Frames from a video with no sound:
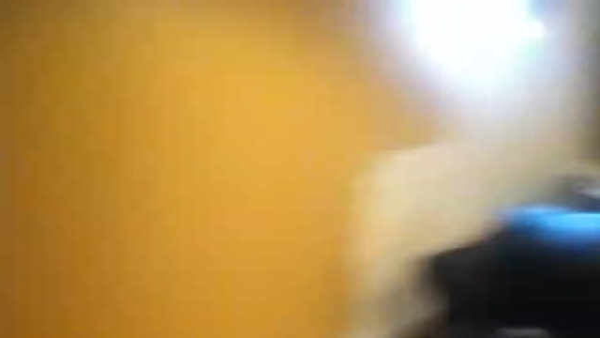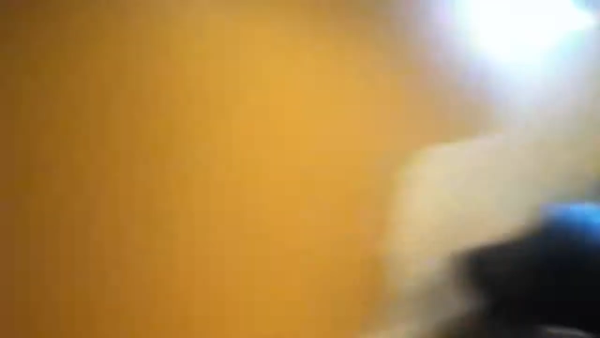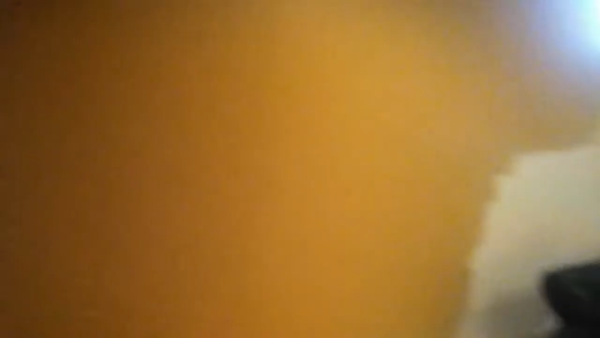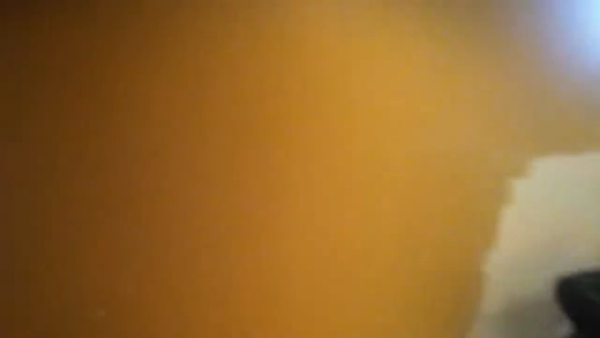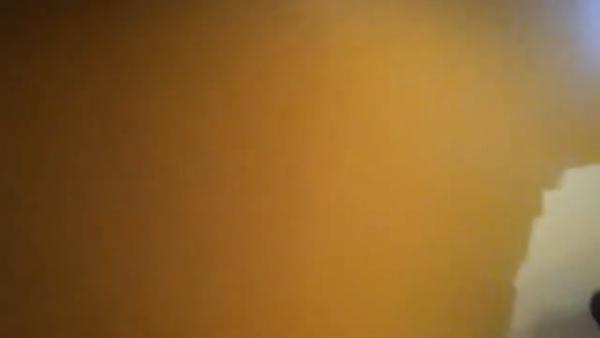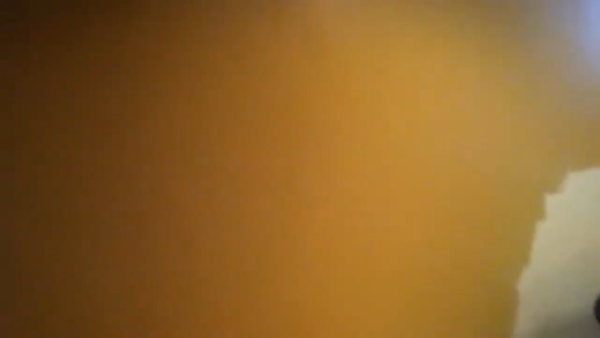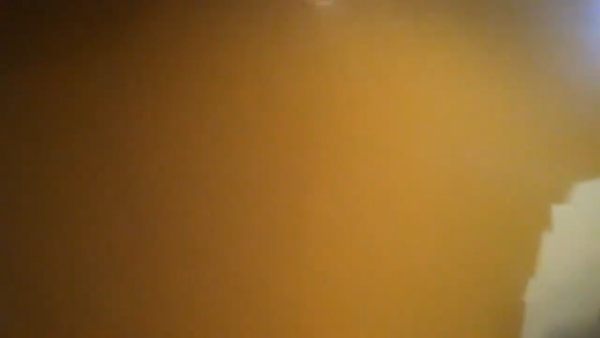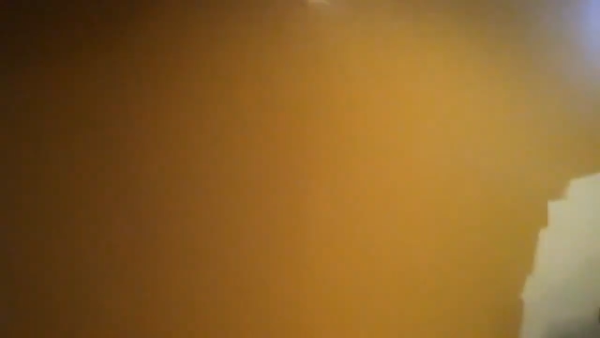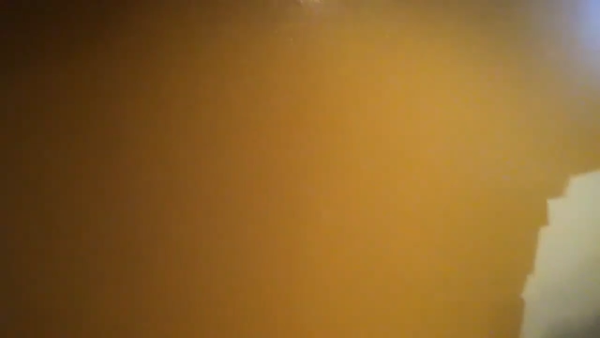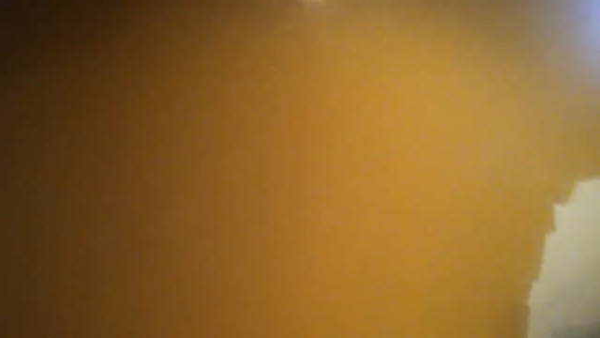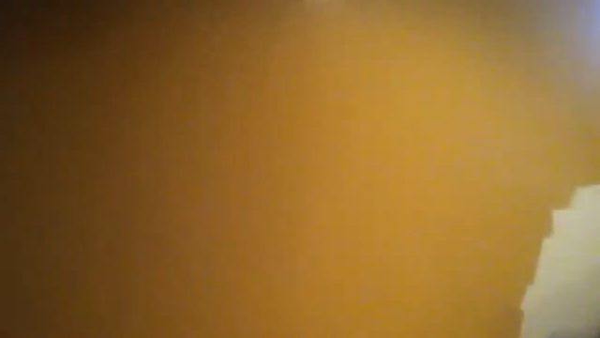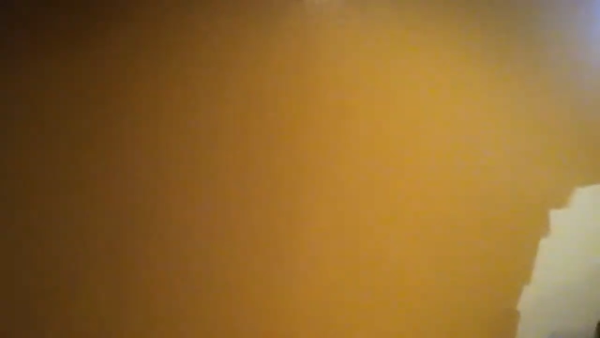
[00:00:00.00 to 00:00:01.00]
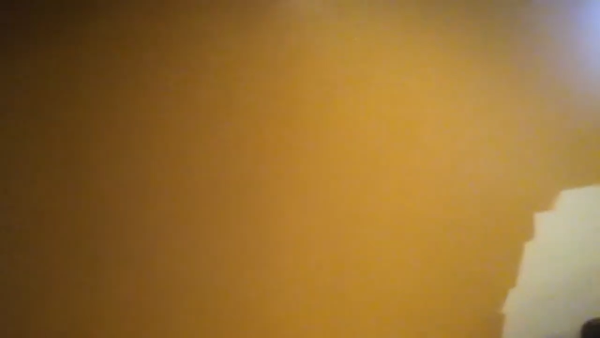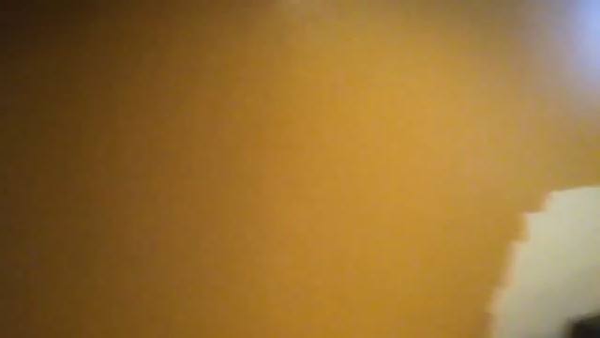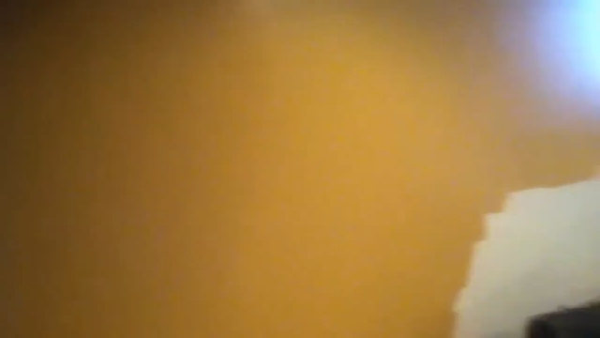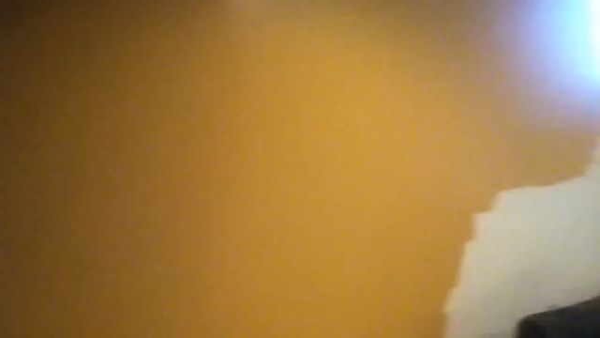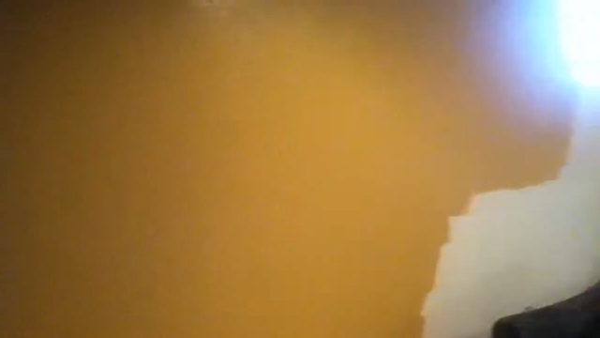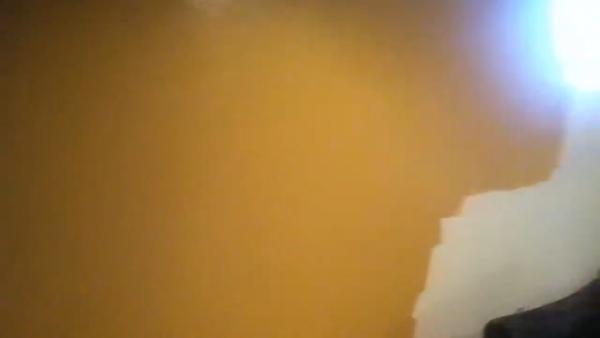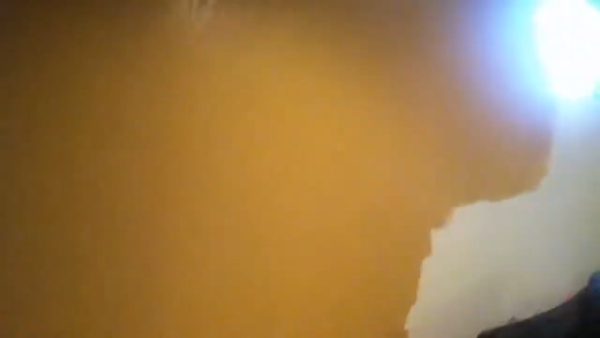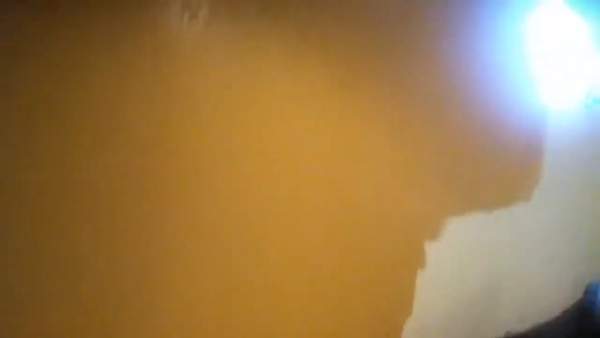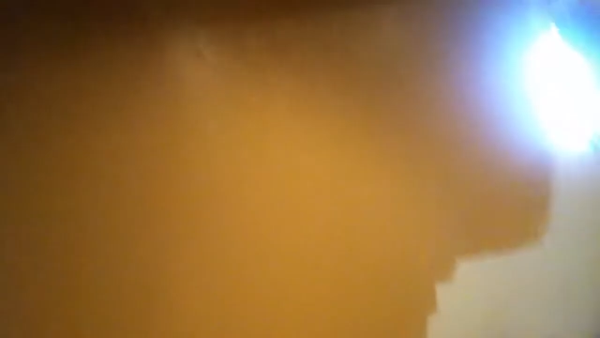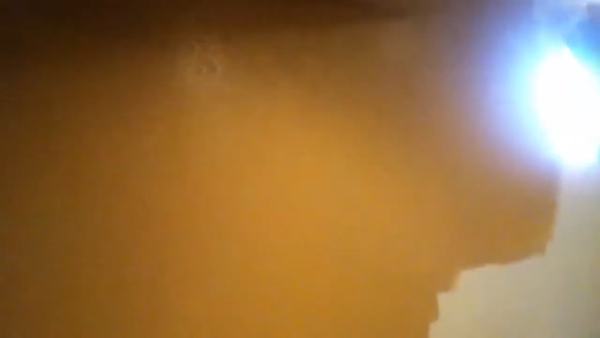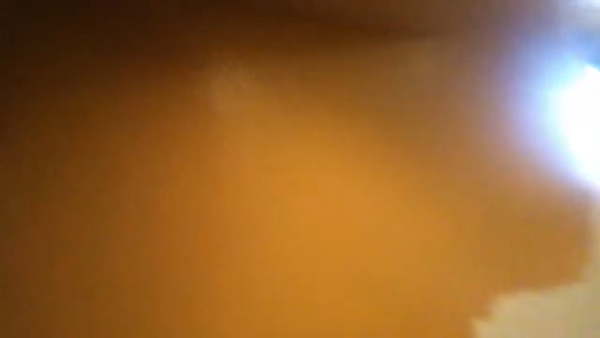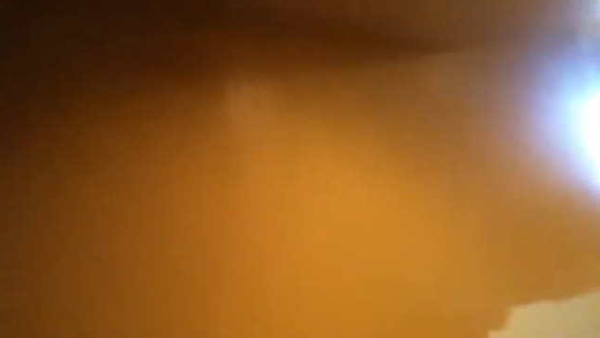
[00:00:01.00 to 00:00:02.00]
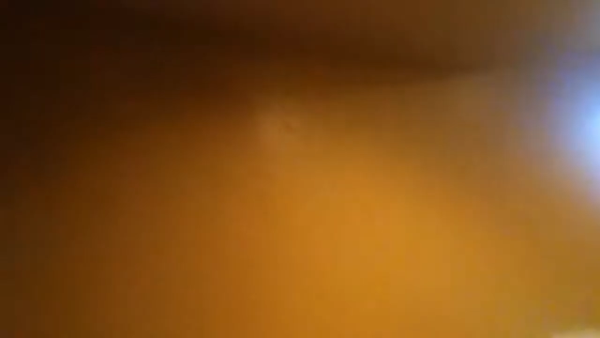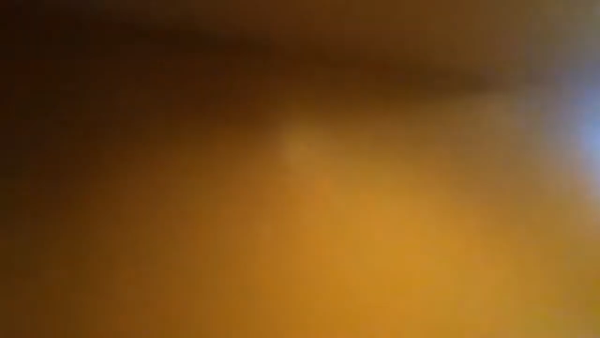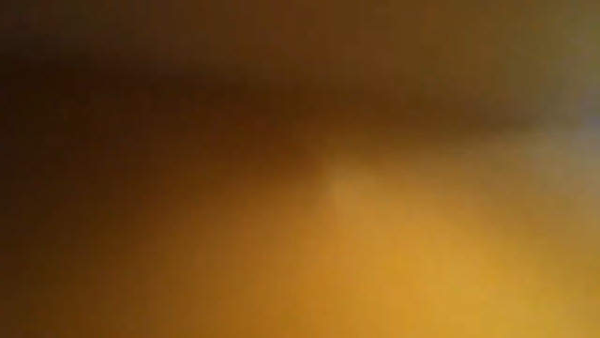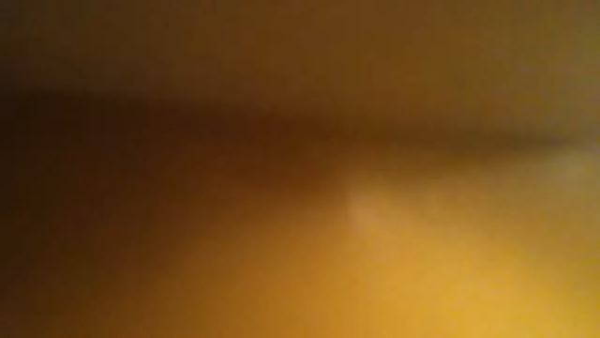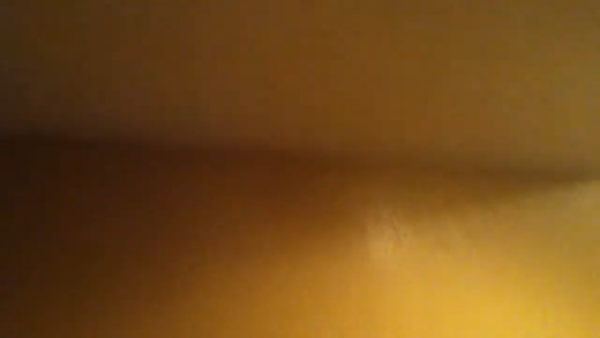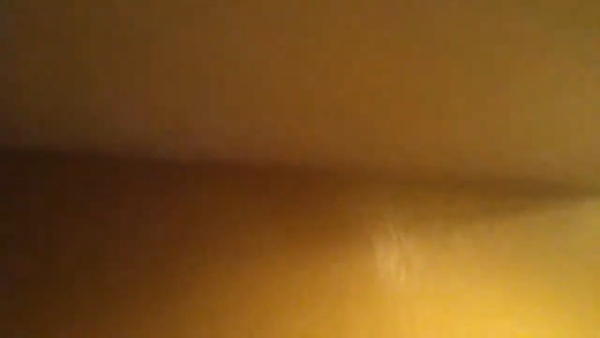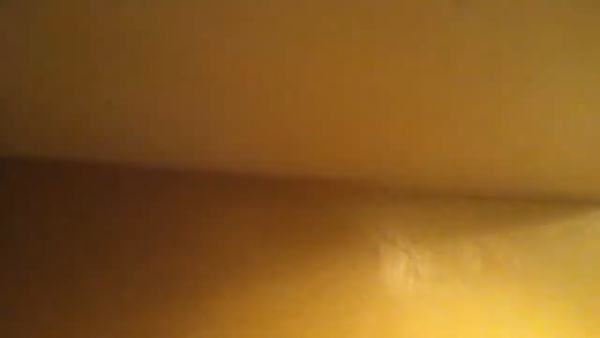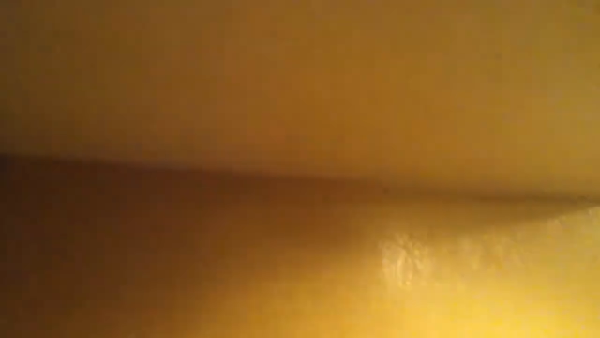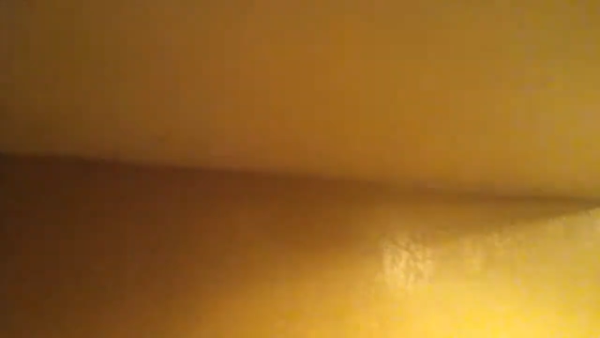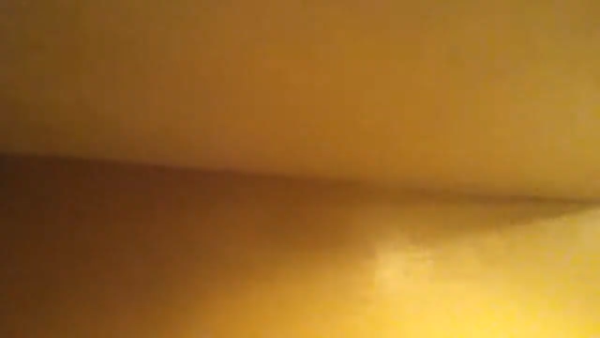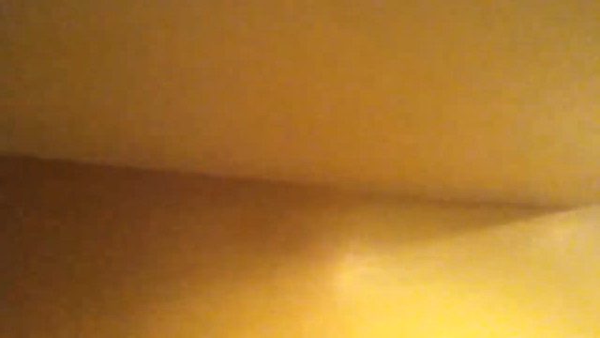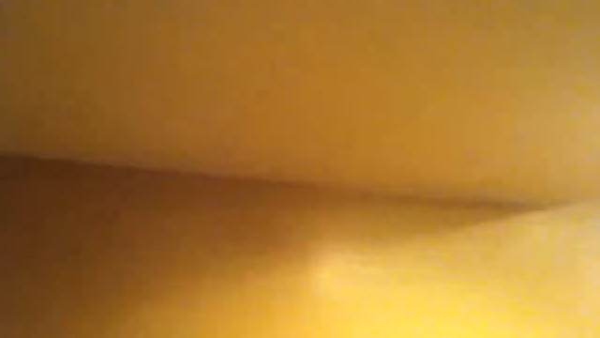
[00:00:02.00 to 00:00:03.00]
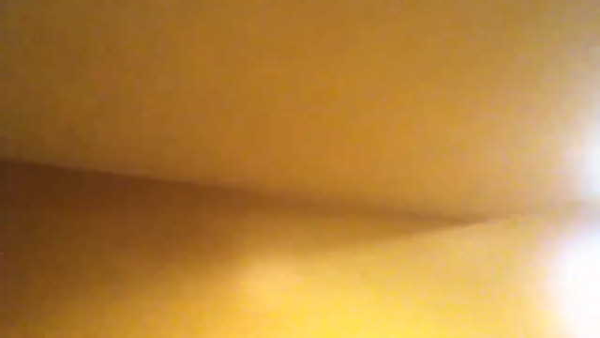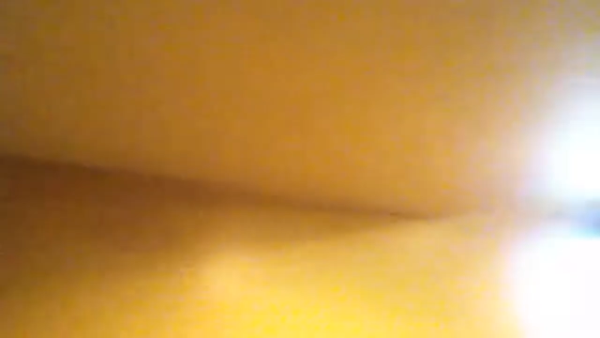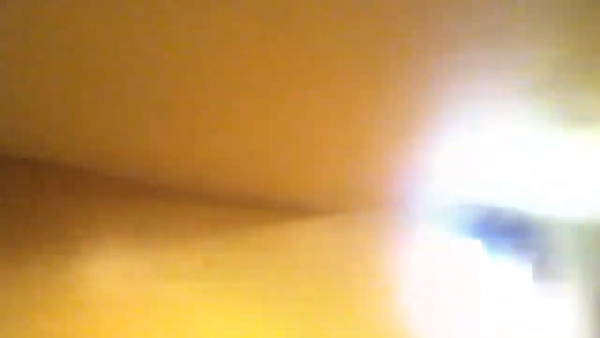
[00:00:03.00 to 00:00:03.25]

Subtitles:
No face is visible, so there are no lips to read.